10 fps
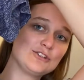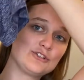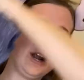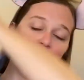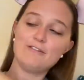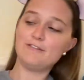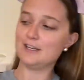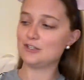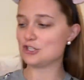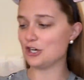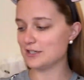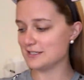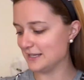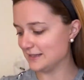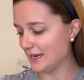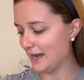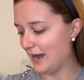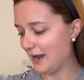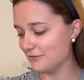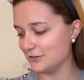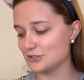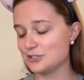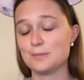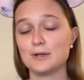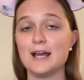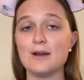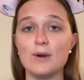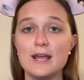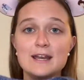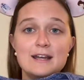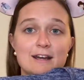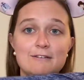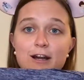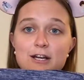dry fit shirts that they have. They're super lightweight, very